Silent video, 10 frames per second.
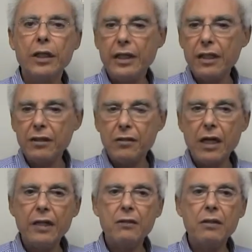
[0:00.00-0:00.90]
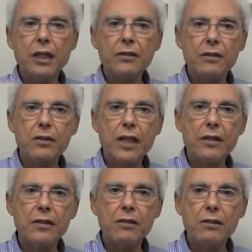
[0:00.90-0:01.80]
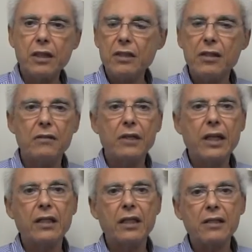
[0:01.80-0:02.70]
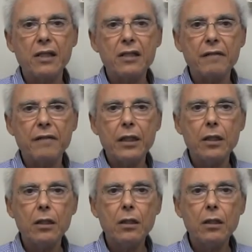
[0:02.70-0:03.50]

He eats right, he exercises, he doesn't drink excessively,